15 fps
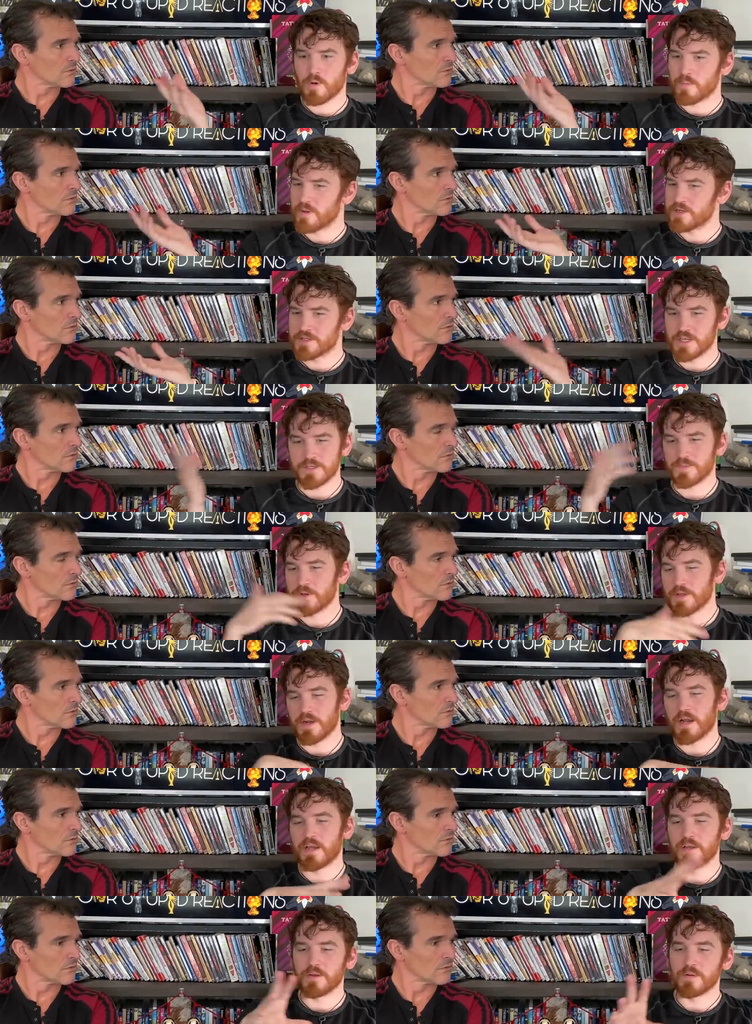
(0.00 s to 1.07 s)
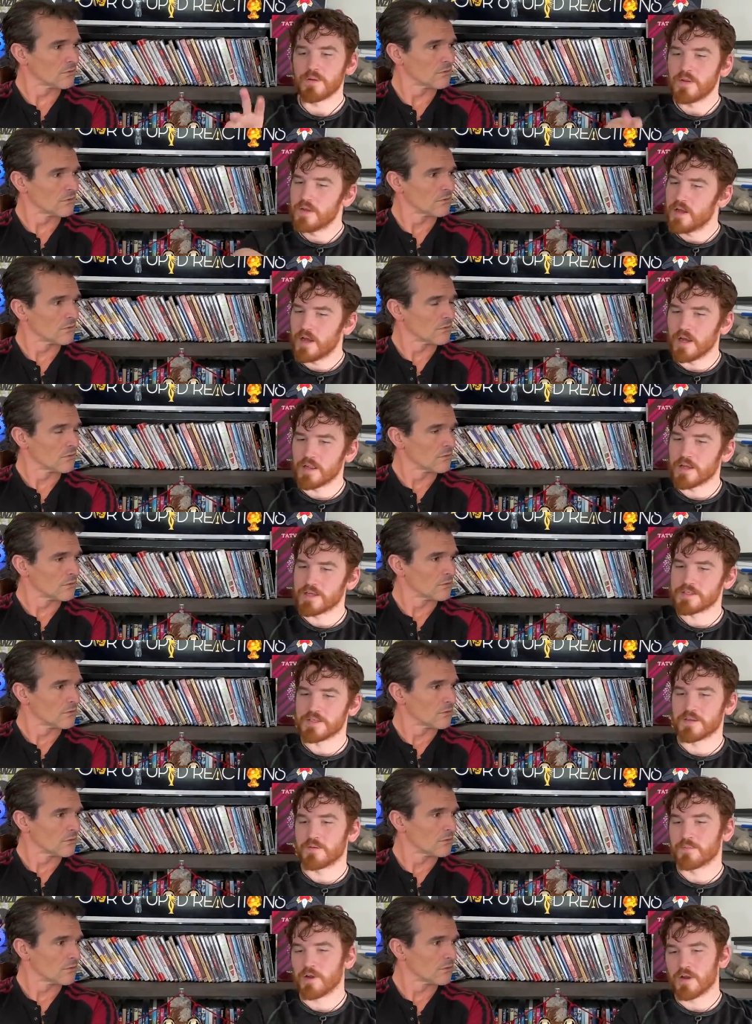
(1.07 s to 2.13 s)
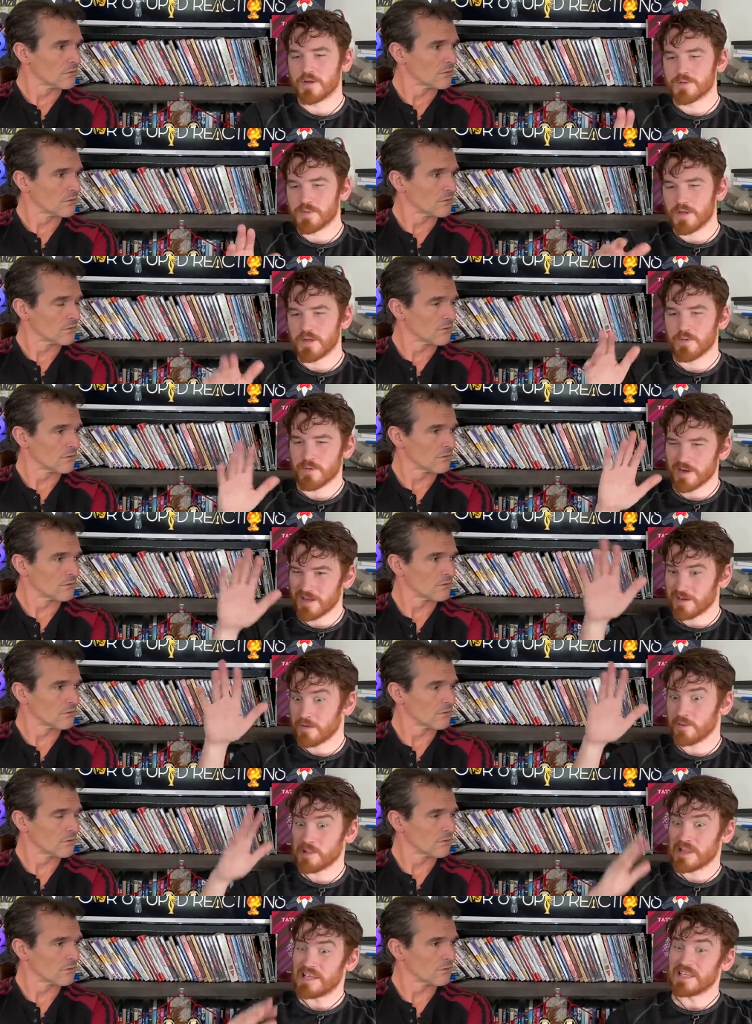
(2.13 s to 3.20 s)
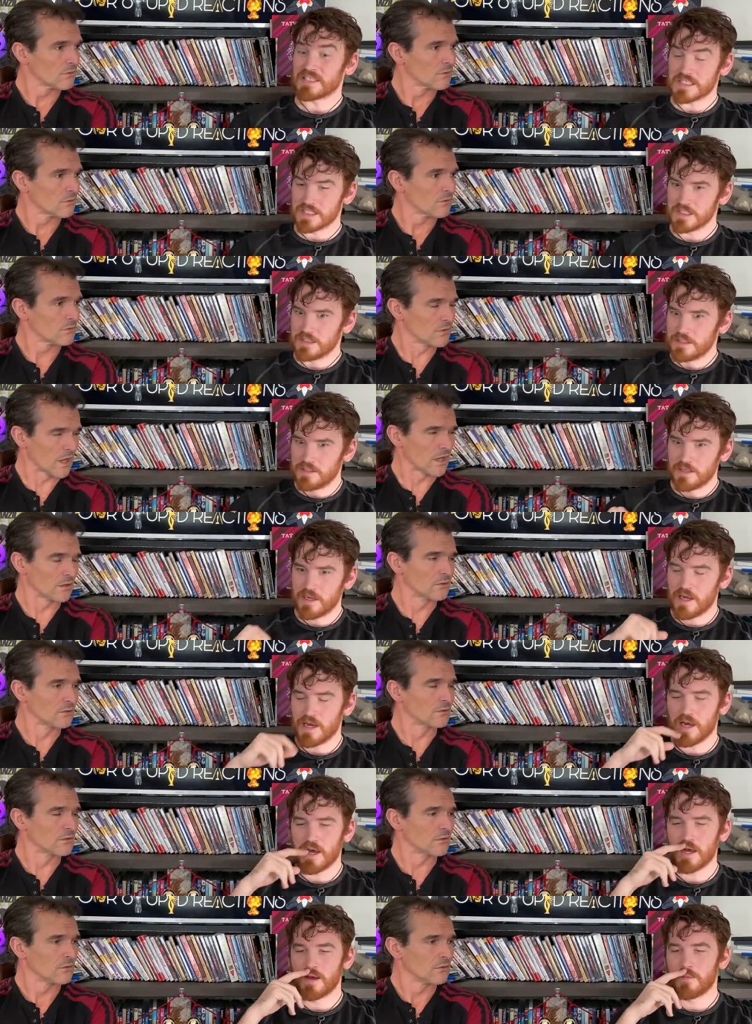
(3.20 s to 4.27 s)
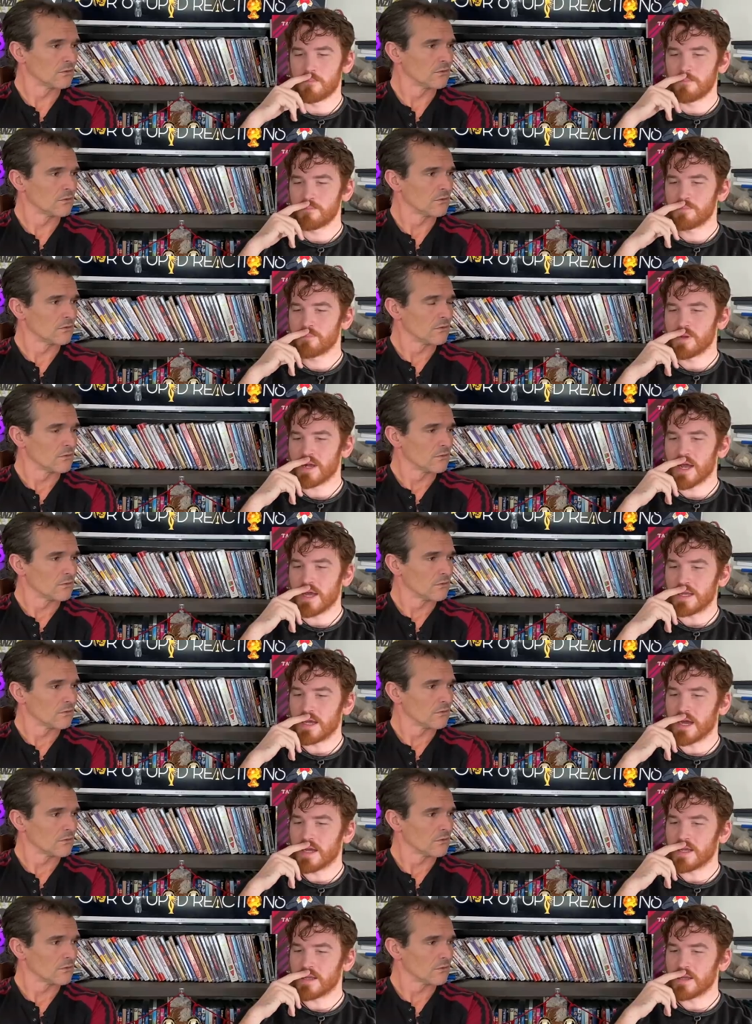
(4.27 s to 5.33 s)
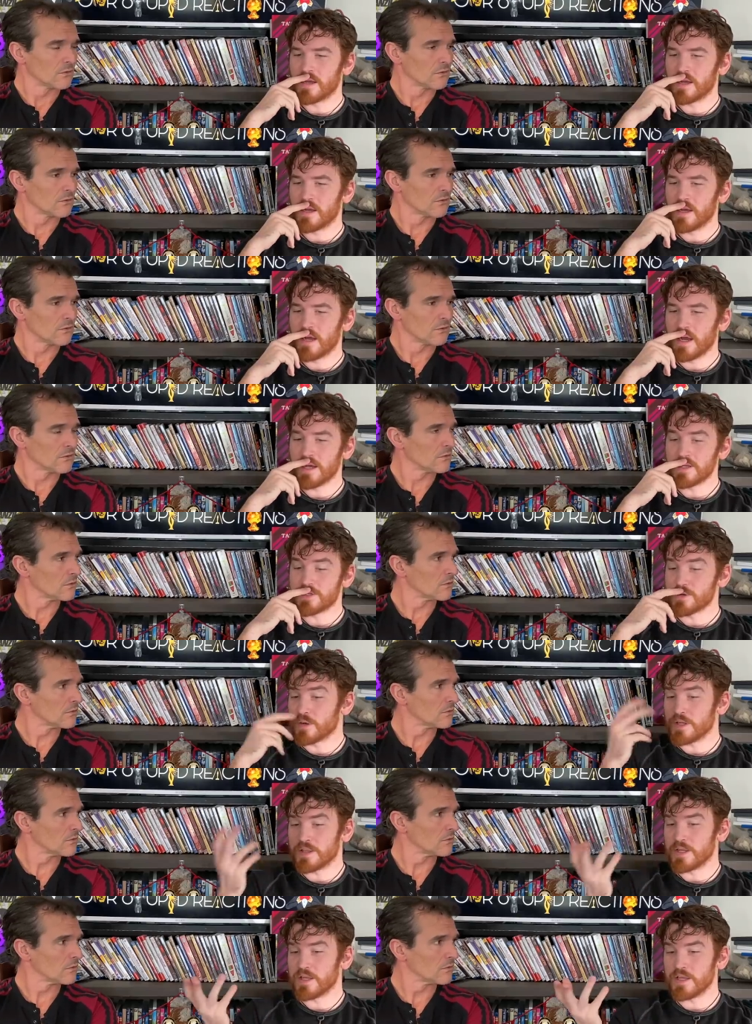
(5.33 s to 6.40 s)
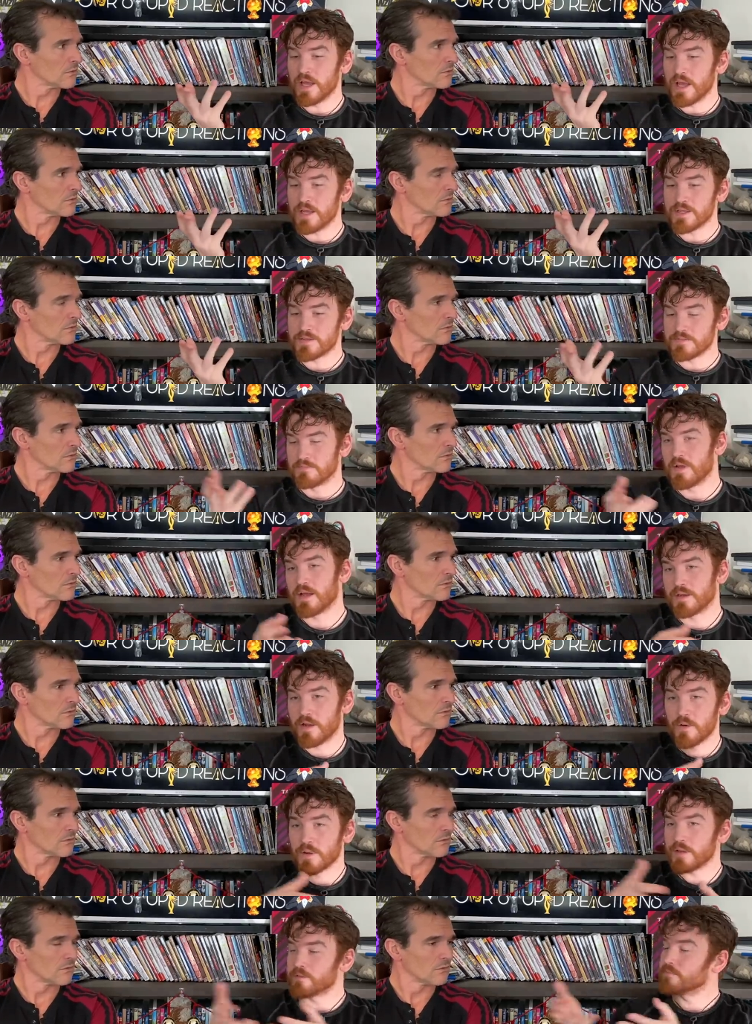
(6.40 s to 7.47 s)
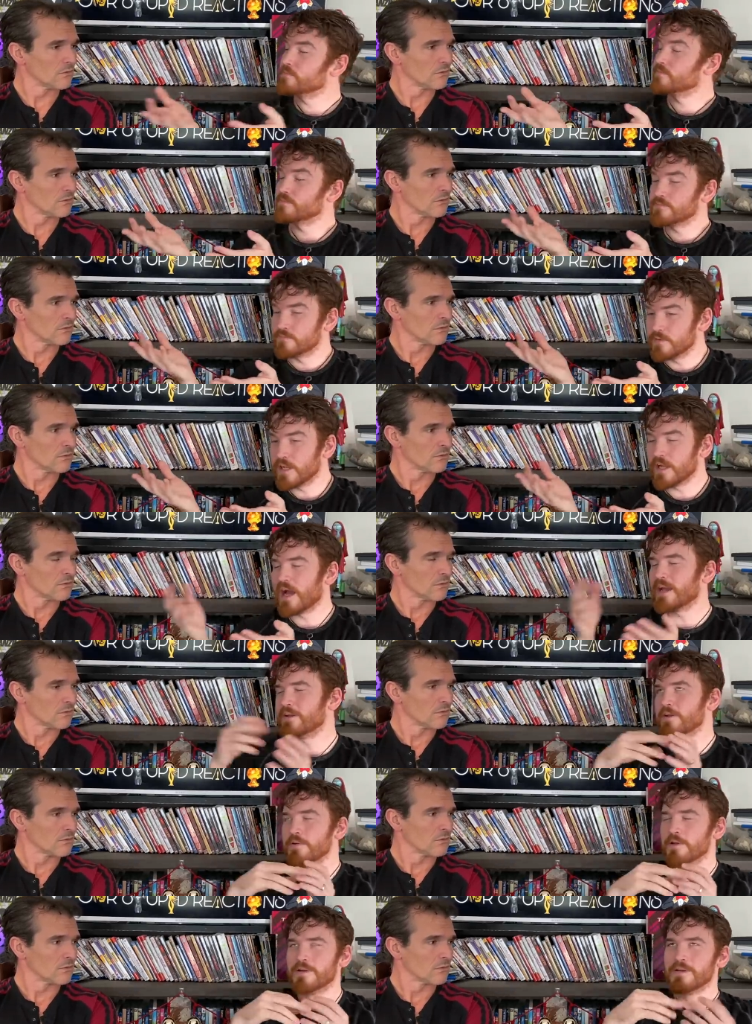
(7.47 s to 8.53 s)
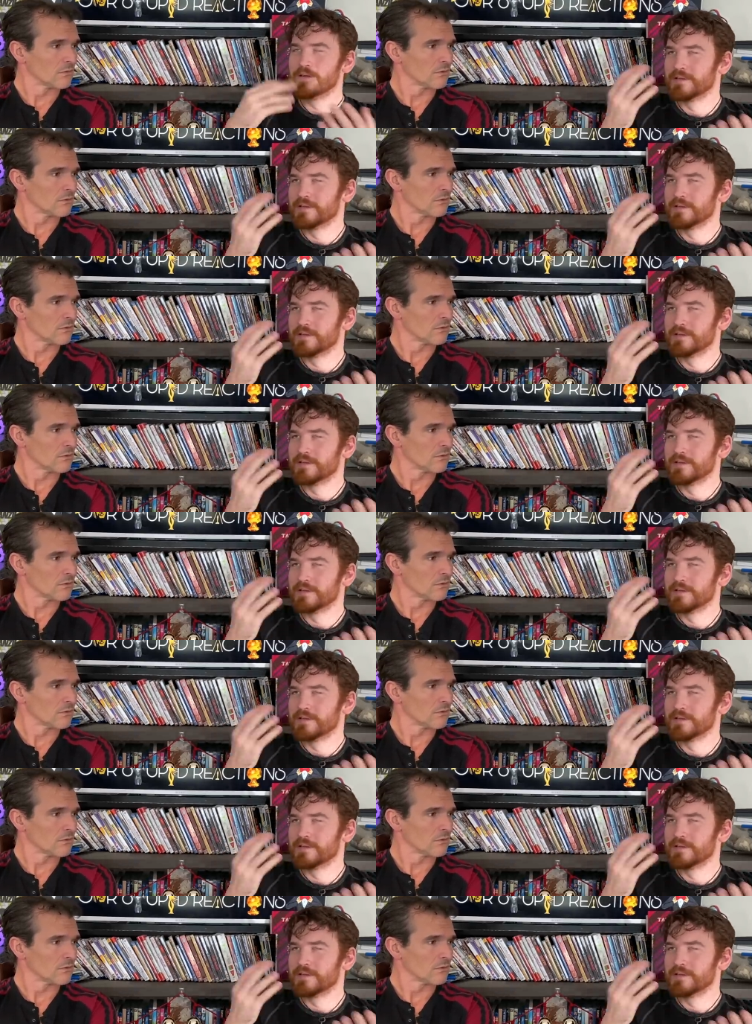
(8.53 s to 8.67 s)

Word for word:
Speaker 1: more about Shakespeare than I do. Uh, like I said, Omkara is probably the one I know least. Yeah. Um, but I, I I enjoyed the end, not knowing... real. I knew...